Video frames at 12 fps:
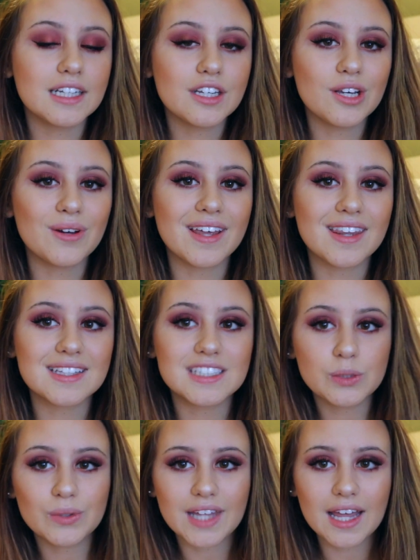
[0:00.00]
in you, and then
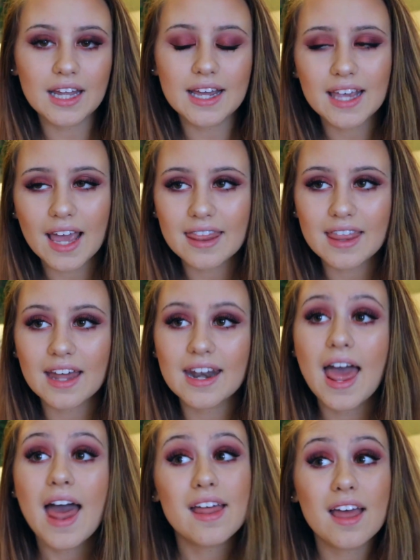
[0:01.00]
see what they like, and then